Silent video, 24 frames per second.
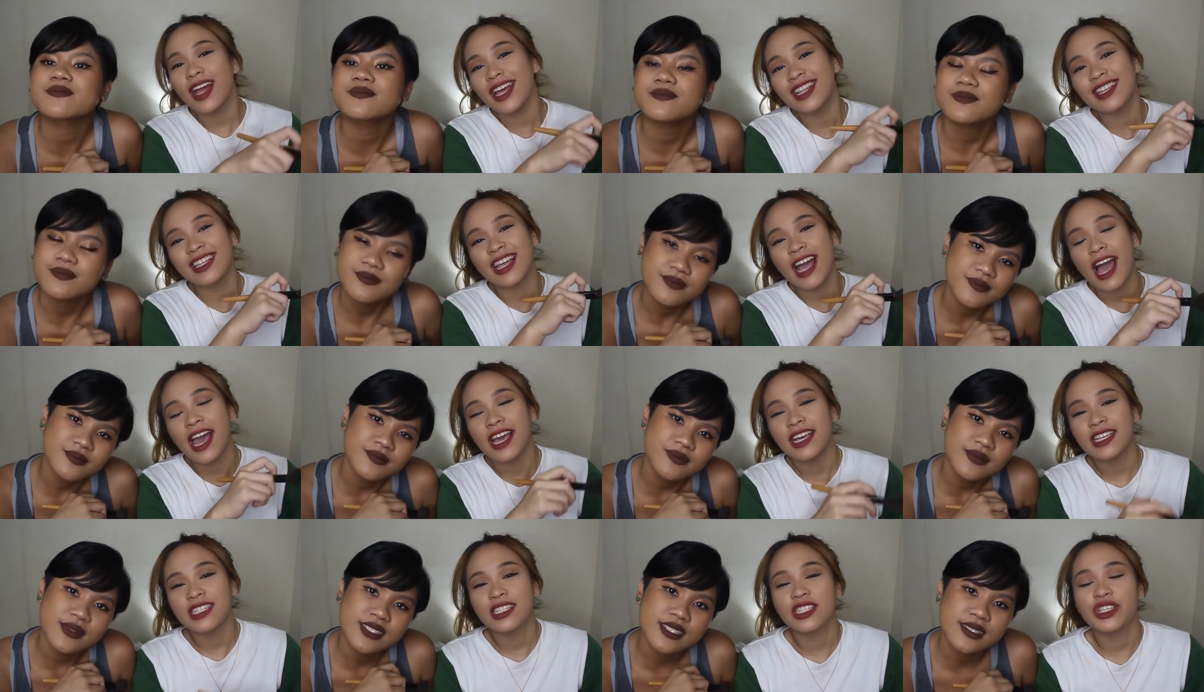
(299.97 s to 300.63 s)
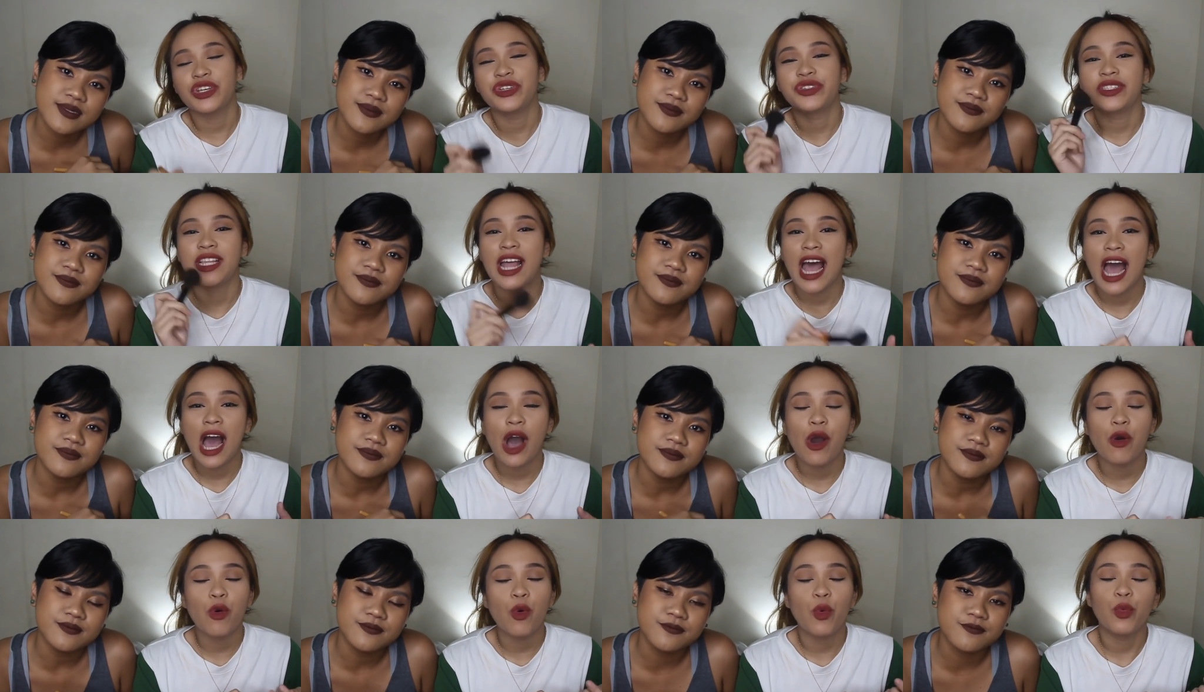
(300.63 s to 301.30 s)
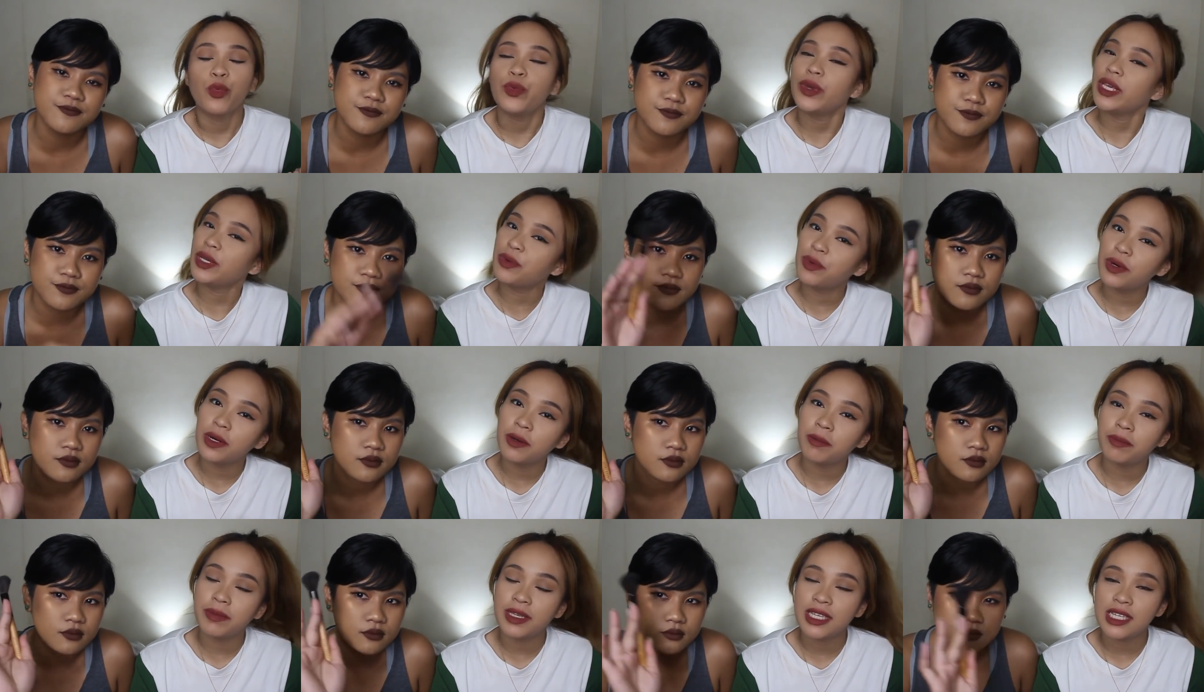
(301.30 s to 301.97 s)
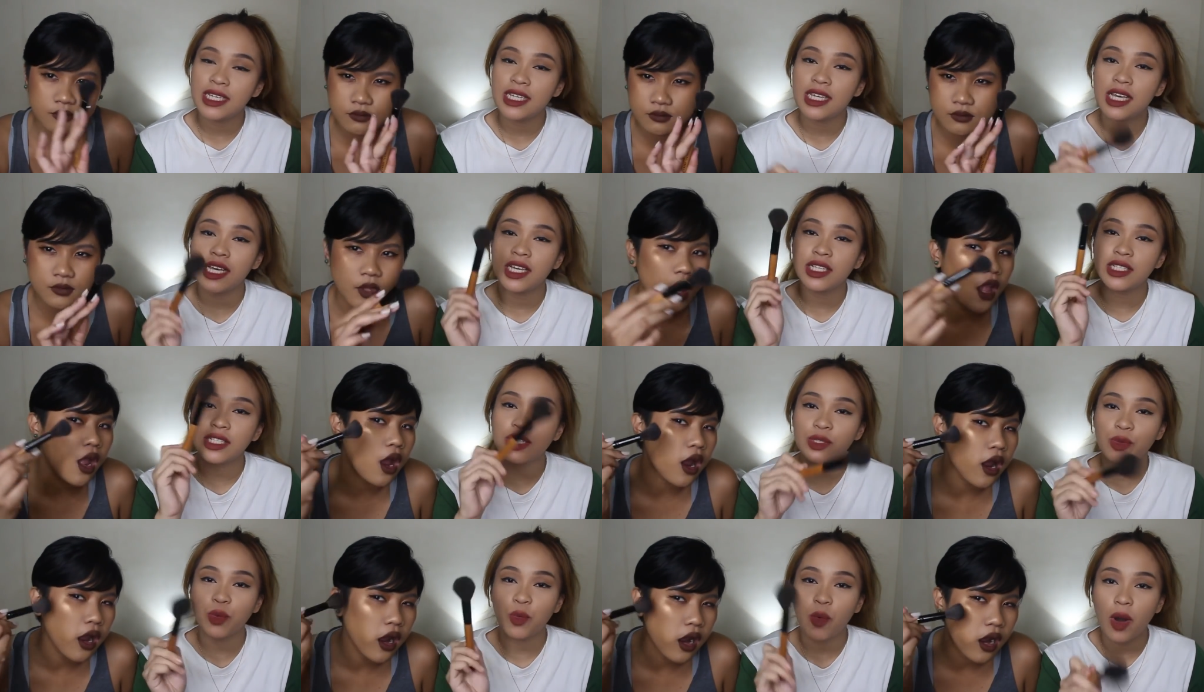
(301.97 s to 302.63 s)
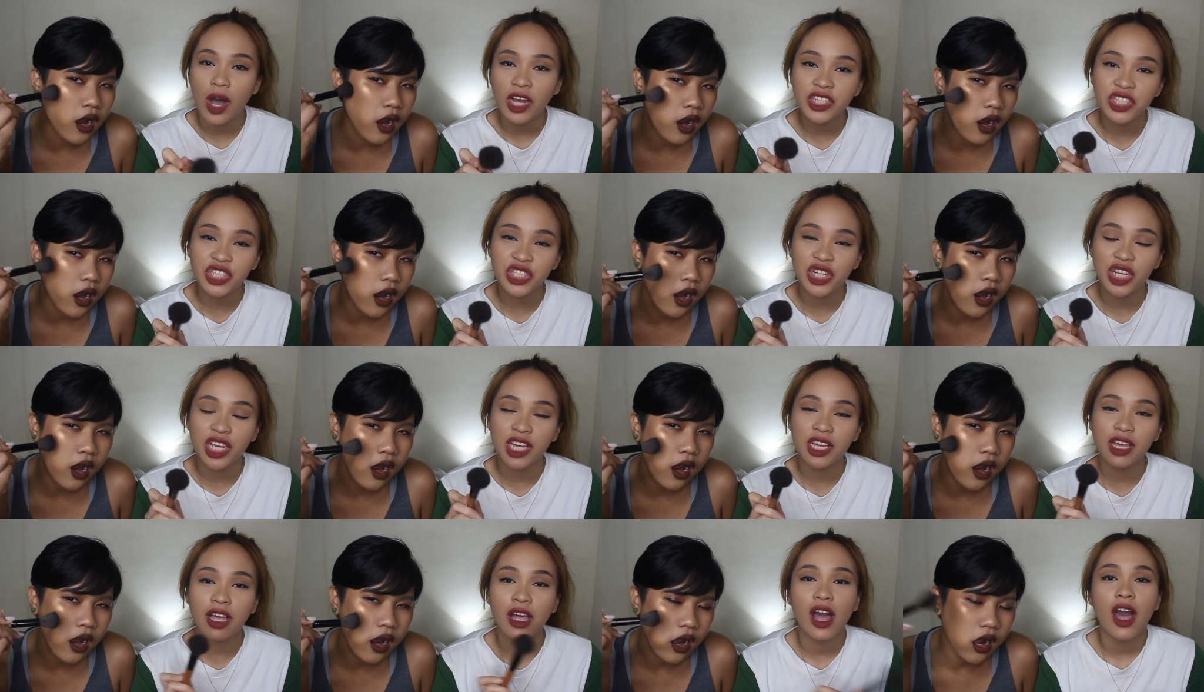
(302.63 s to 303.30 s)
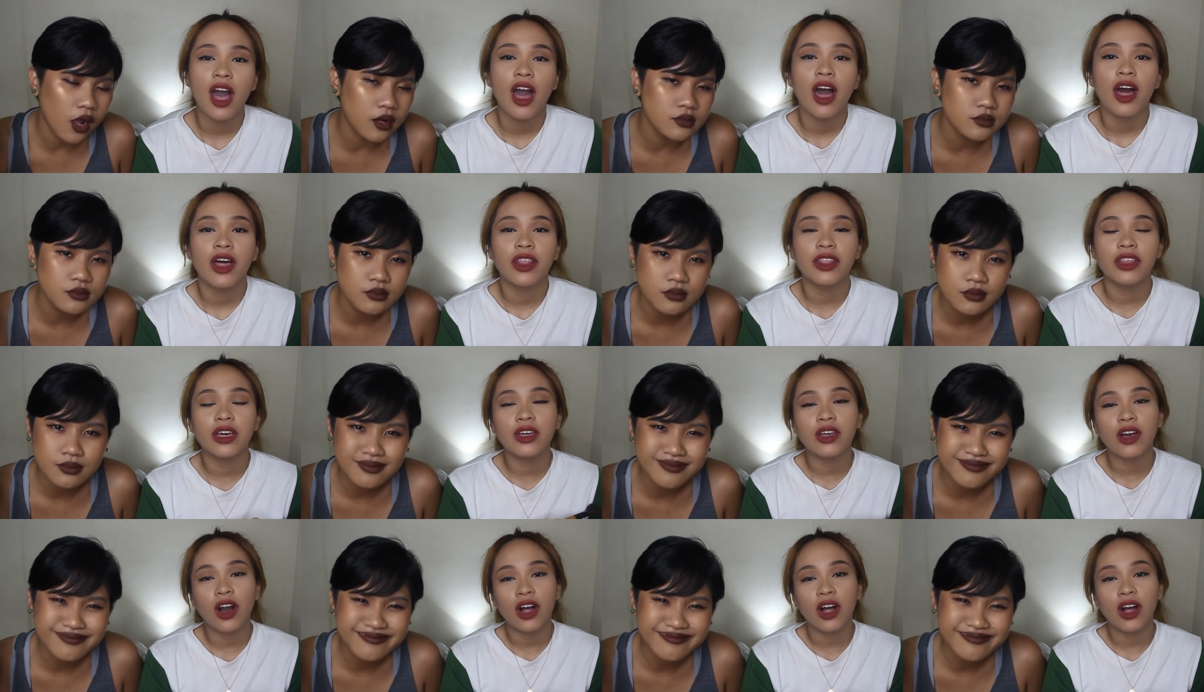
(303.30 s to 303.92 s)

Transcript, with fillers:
Speaker 1: right, guys. guys, so now we will be swatching the